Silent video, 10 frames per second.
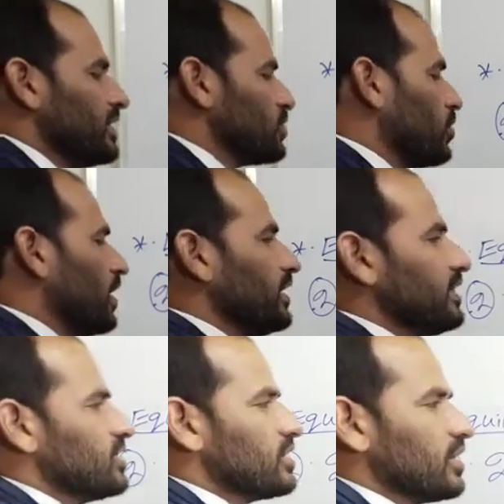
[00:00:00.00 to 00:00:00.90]
So on
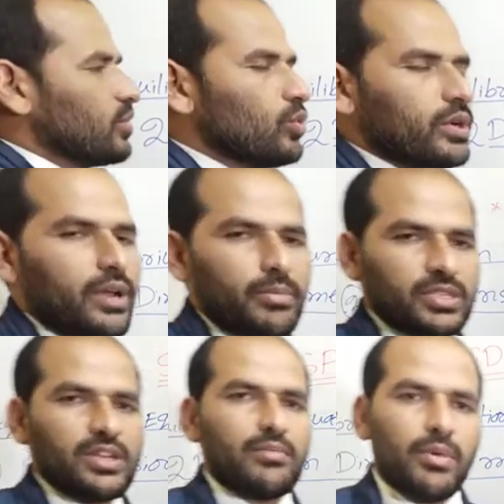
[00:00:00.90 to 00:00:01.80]
this
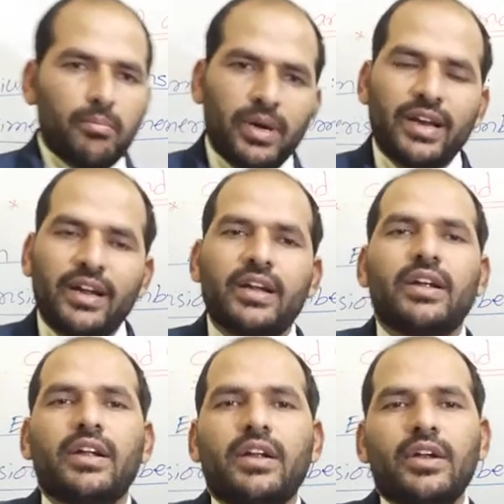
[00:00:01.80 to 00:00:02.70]
two-dimensional member,
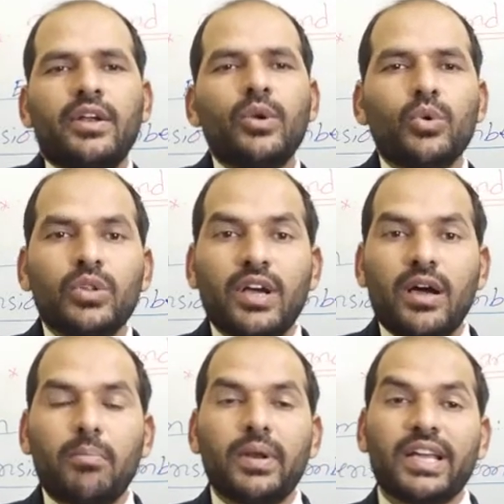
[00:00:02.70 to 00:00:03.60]
due to the
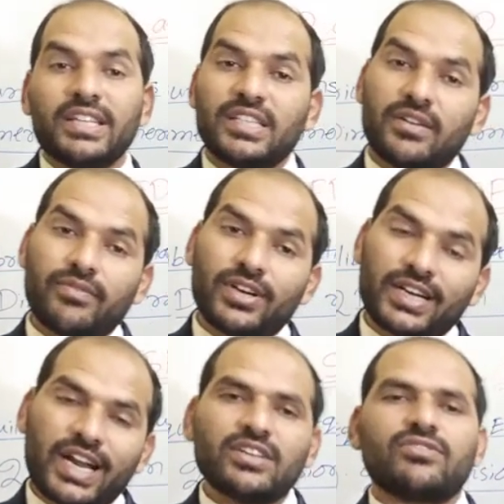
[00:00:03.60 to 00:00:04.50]
application of
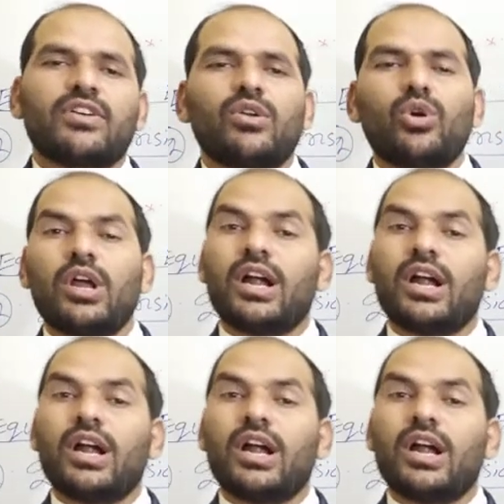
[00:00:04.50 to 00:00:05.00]
transfer load